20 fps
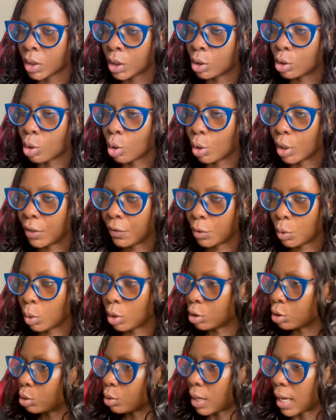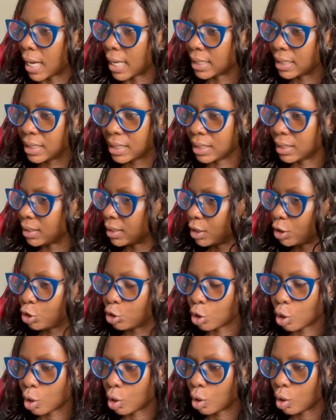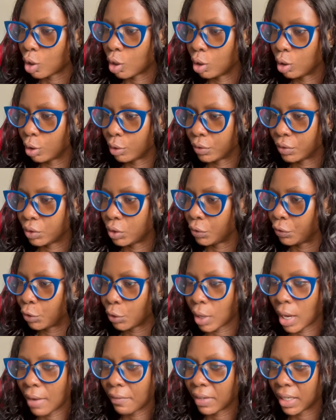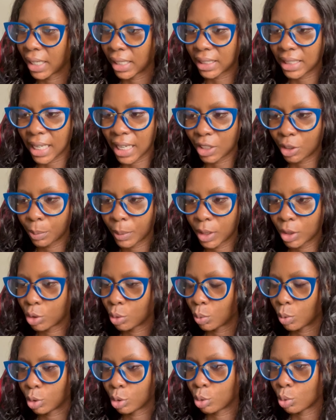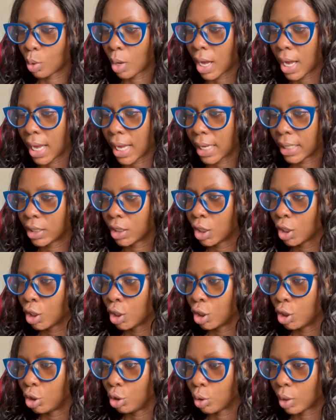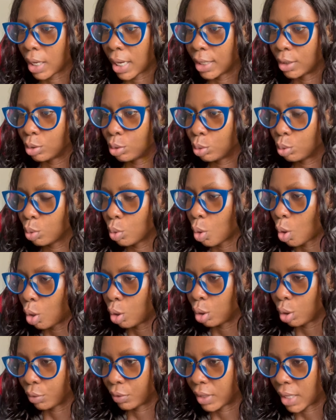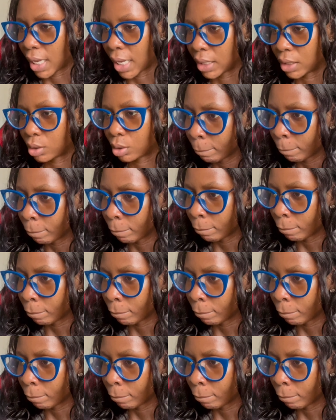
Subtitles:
So if you want to add signature, if you have an attachment you want to add, you can do all of that.